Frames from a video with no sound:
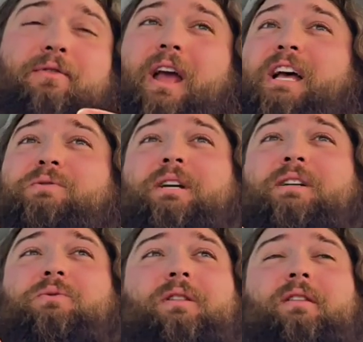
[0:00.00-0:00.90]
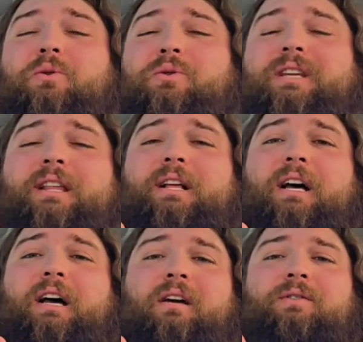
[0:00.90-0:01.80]
different aspects within those
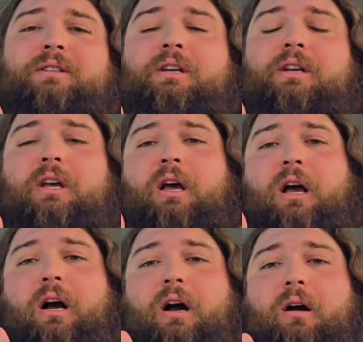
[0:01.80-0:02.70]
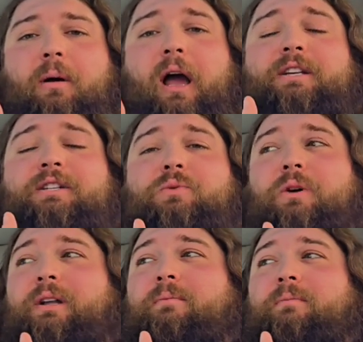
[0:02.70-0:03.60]
daily lives. I
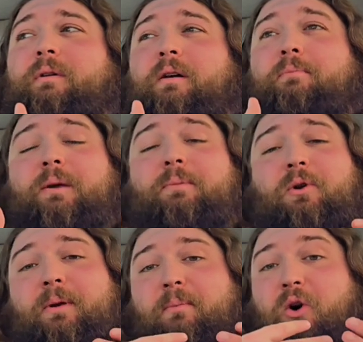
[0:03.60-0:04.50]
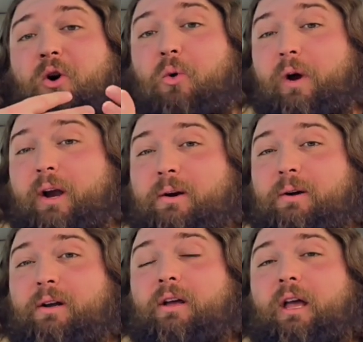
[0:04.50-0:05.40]
just want people to be more
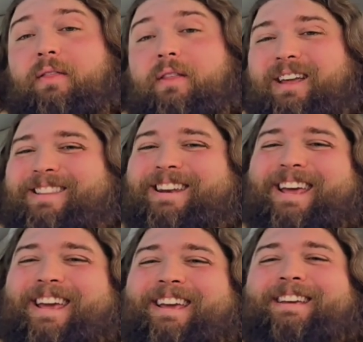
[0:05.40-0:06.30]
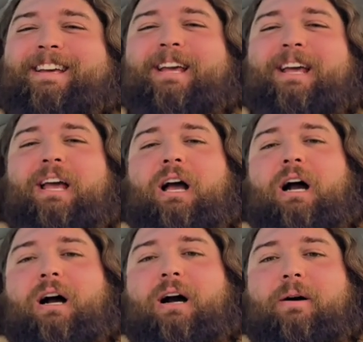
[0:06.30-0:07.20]
aware at the end of the day.
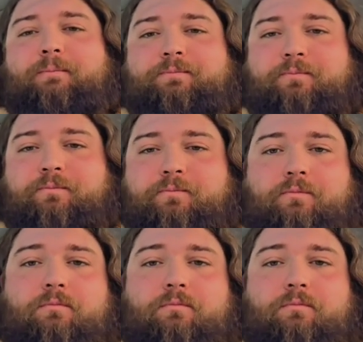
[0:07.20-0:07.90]
And